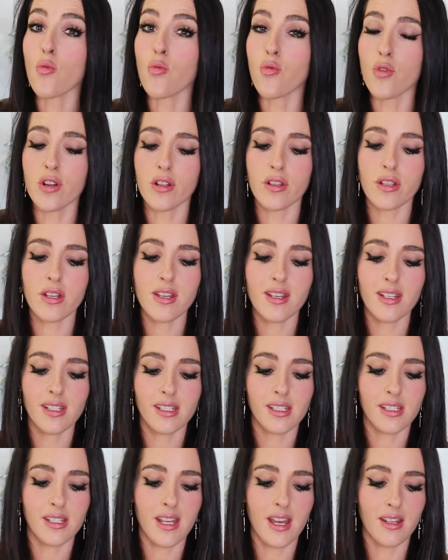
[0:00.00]
really
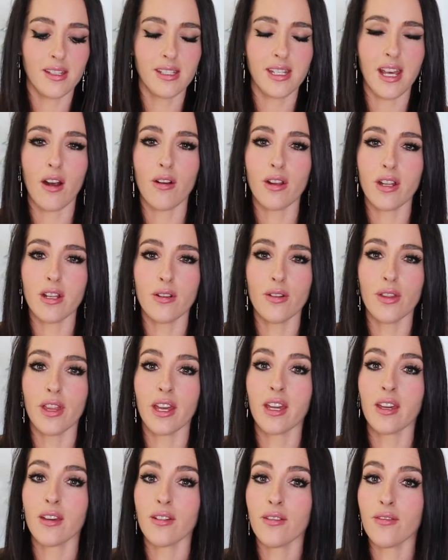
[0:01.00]
stand out here.
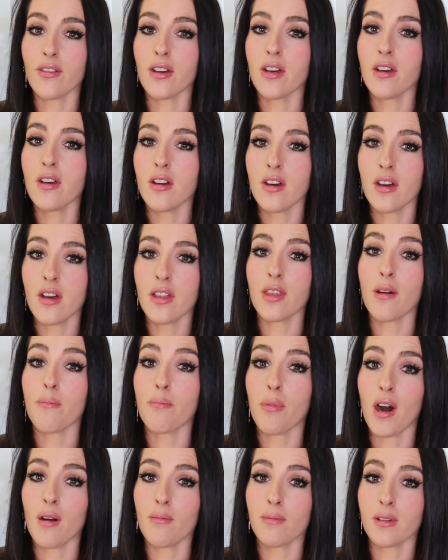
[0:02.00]
They give the
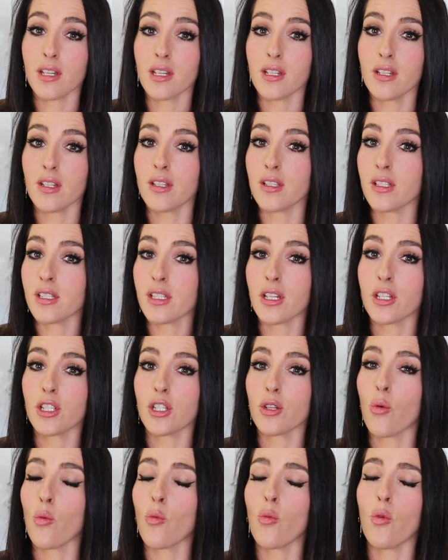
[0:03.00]
pumpkin
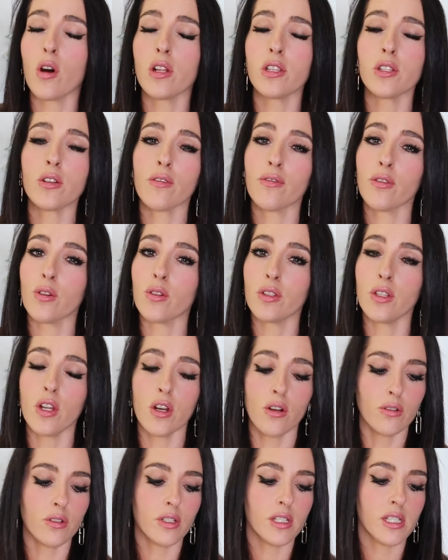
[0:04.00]
such wonderful
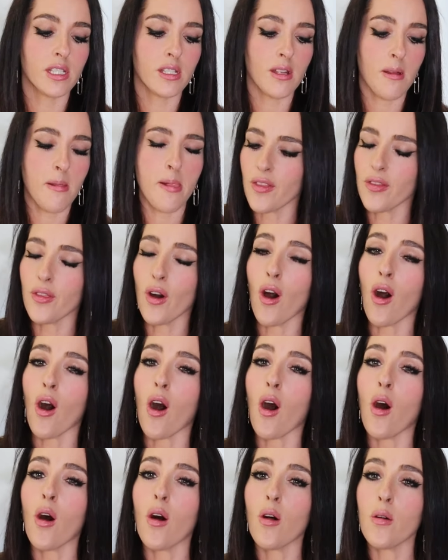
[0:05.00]
notes. The
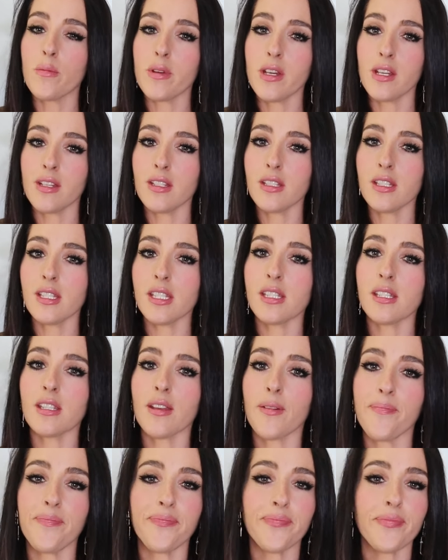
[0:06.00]
almonds
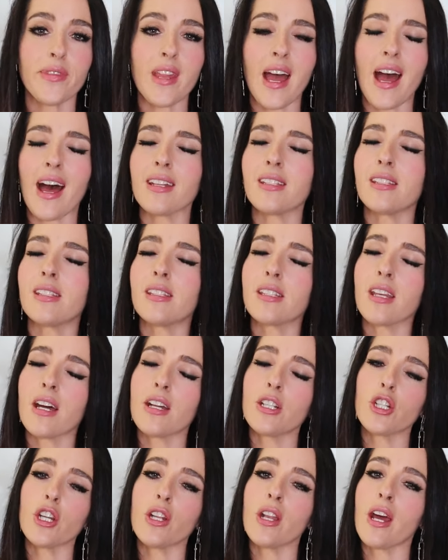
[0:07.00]
add
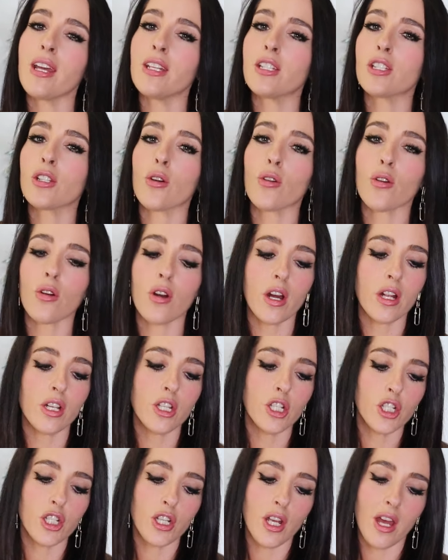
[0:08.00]
such a nice
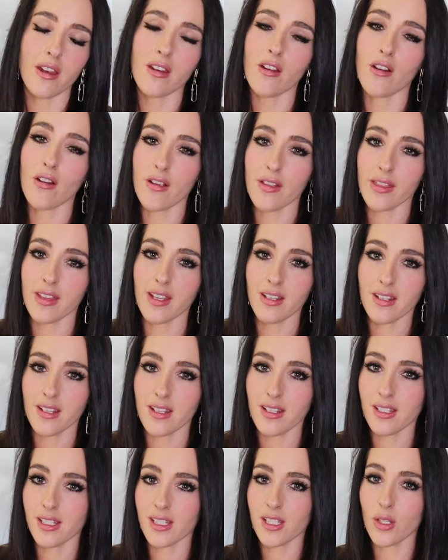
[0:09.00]
crunch and
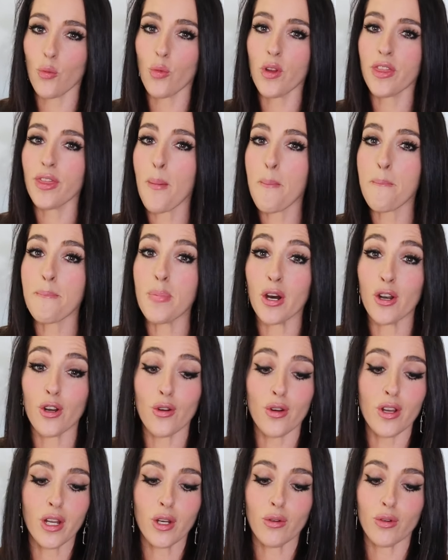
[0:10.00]
earthiness with the
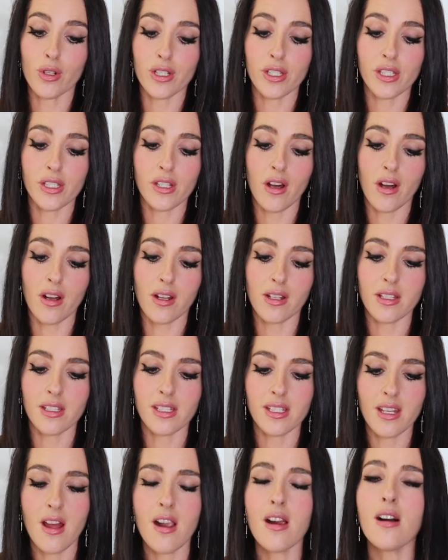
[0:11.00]
buttery croissants.